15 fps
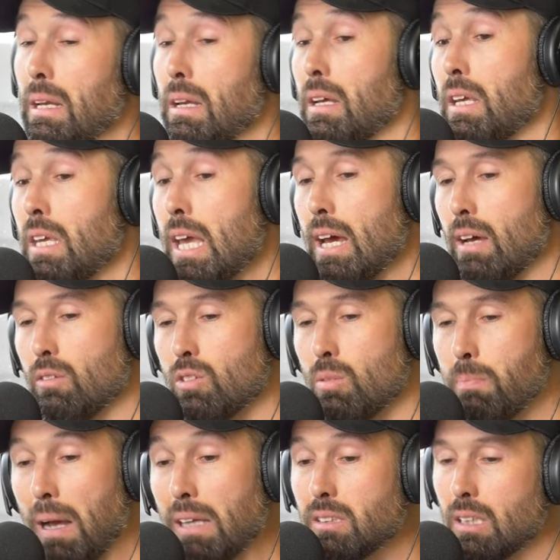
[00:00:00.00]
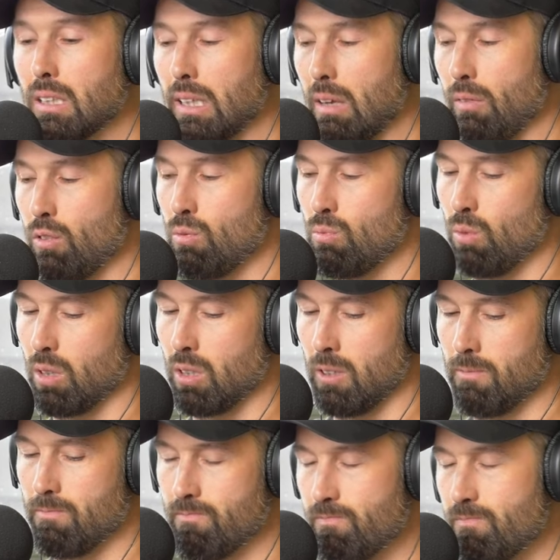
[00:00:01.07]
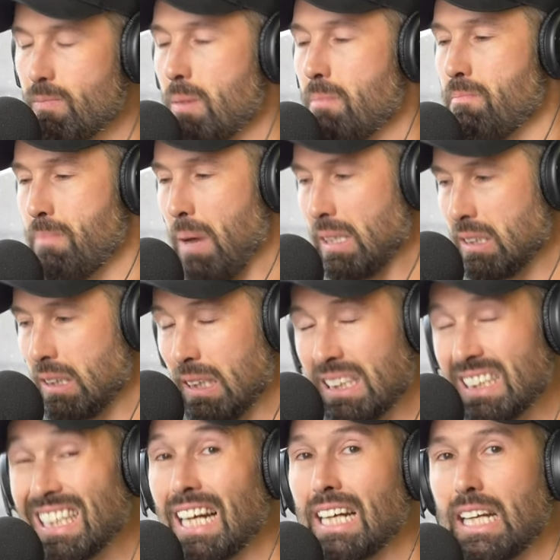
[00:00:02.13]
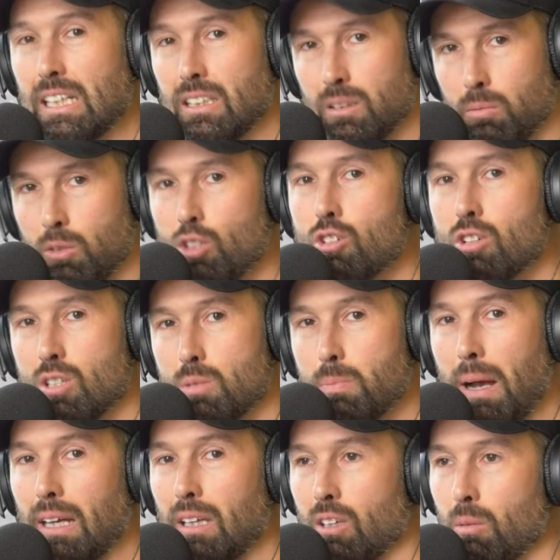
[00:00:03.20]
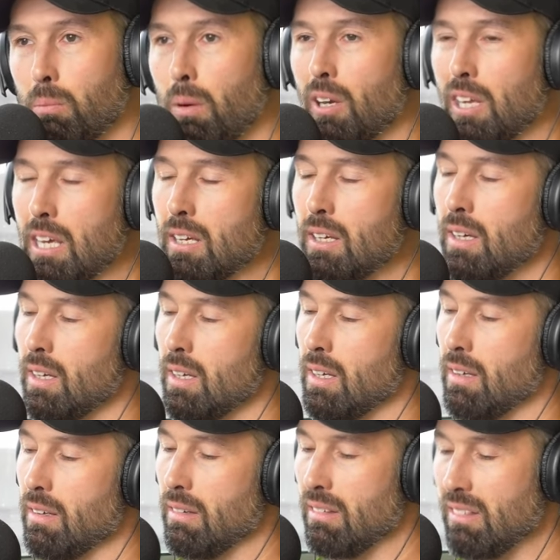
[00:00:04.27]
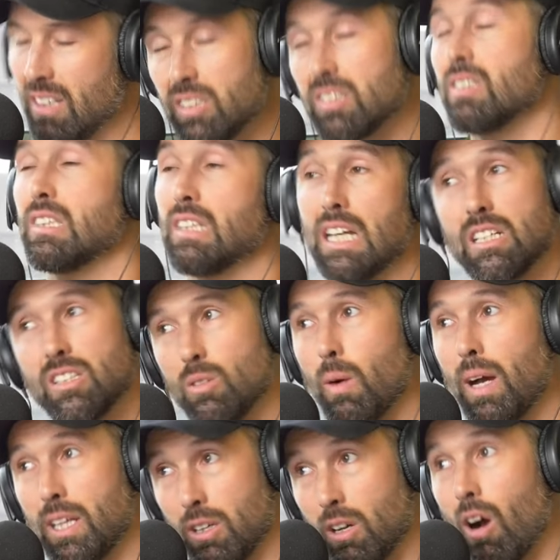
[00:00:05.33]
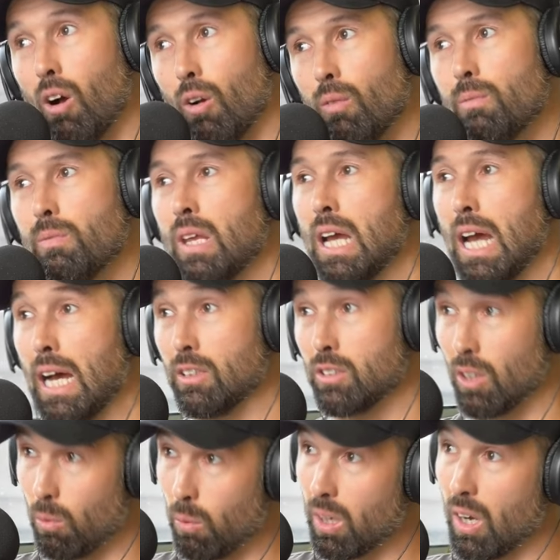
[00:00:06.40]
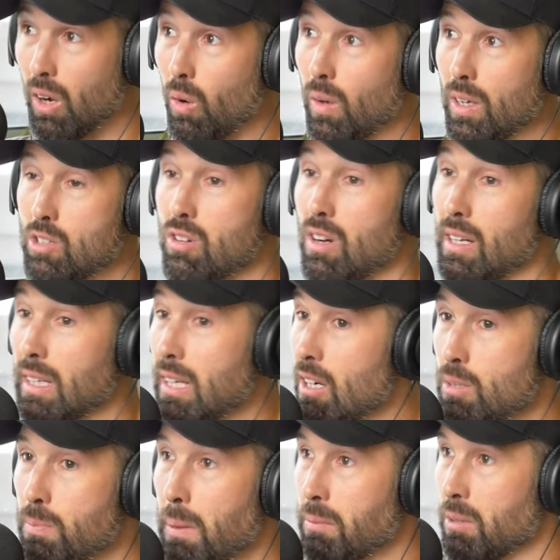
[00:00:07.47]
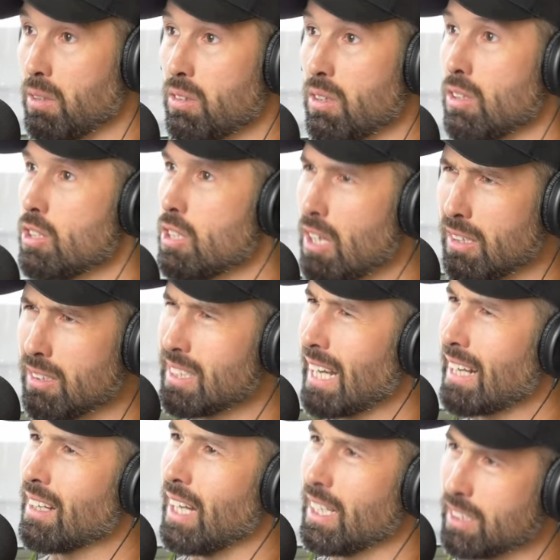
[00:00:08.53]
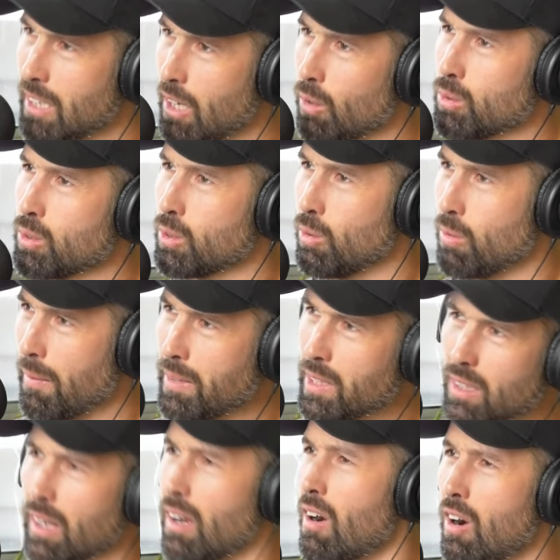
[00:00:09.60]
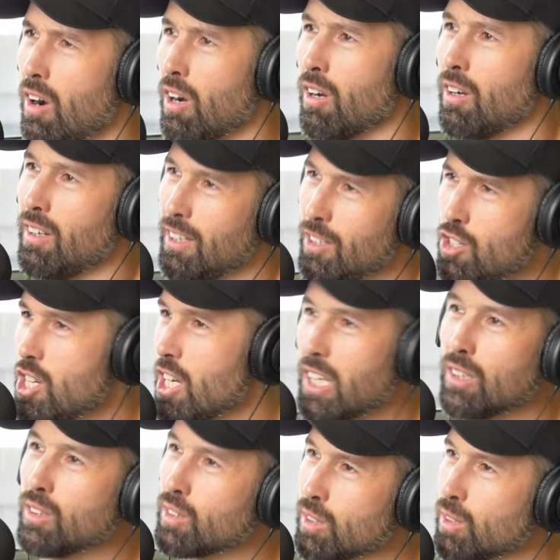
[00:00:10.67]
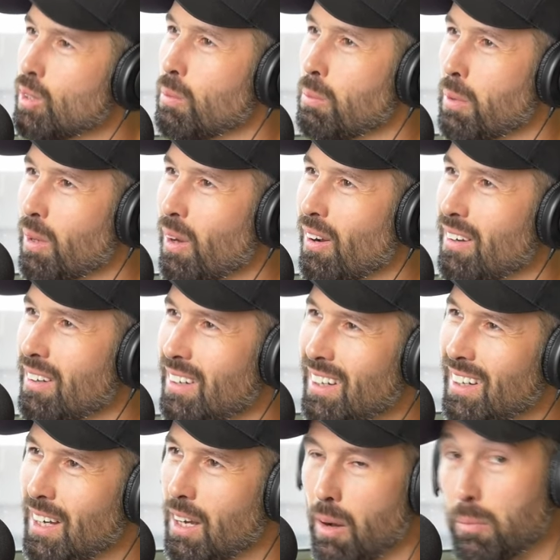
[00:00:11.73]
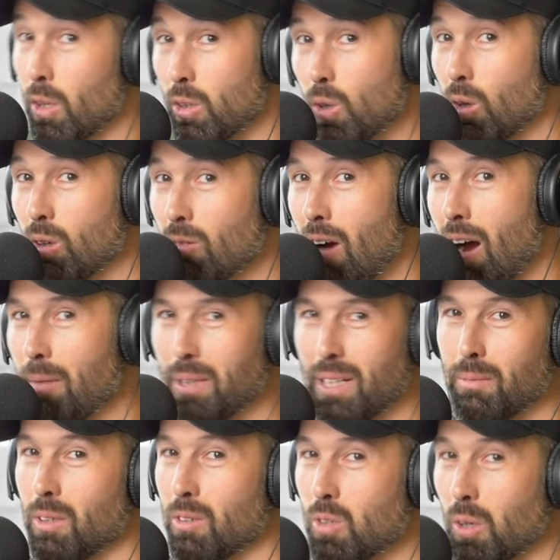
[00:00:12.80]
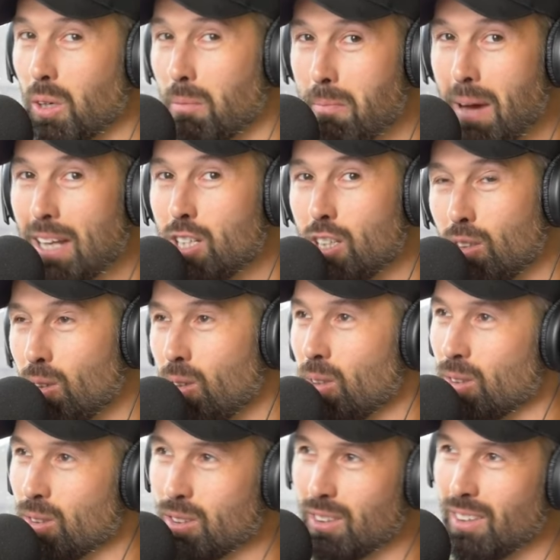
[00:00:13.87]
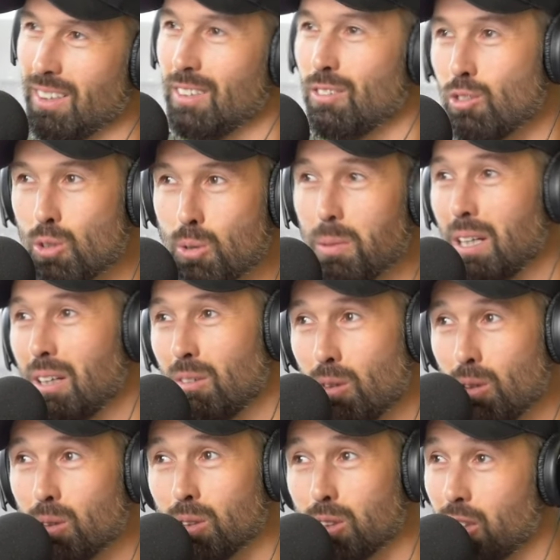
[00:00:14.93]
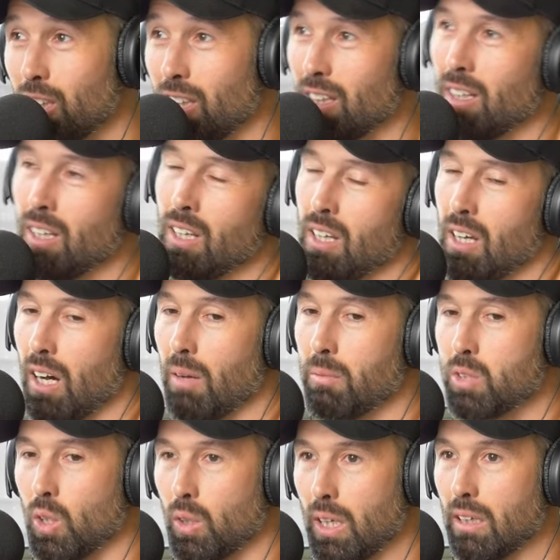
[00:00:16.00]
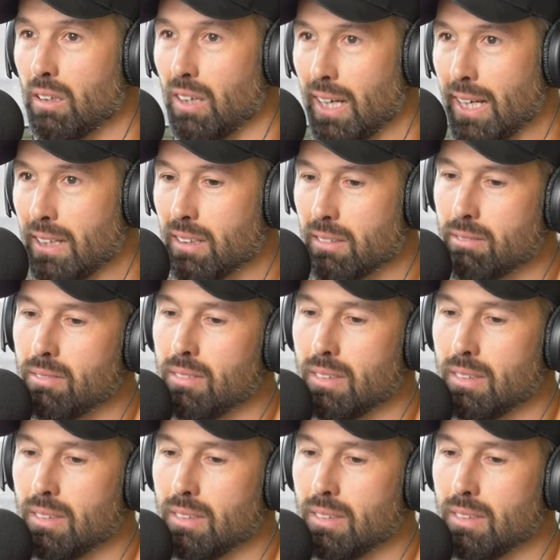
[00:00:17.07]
But yeah, to basically, if you want to basically start getting some nutrients back in your body, this is an easy way to go. And so what I always try and encourage people to do is, you know, it's that classic old school remedy, like, oh, chicken soup, you know. I'm not talking ramen. I'm not talking Maggi noodles, 2-minute noodles shit. I'm talking like,